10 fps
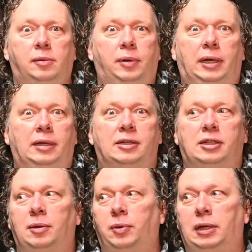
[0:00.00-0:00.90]
We
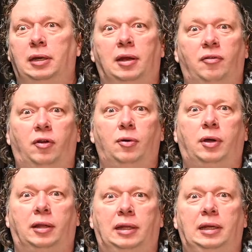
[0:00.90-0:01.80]
didn't have a
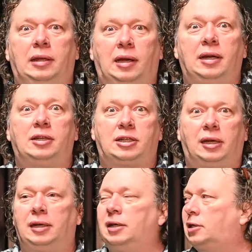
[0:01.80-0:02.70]
look at the Danichi
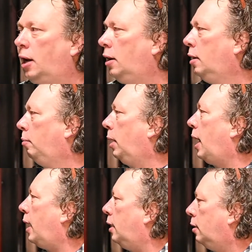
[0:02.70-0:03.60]
and Isa.
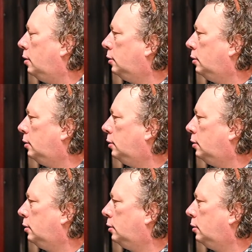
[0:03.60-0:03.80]
Merlijn.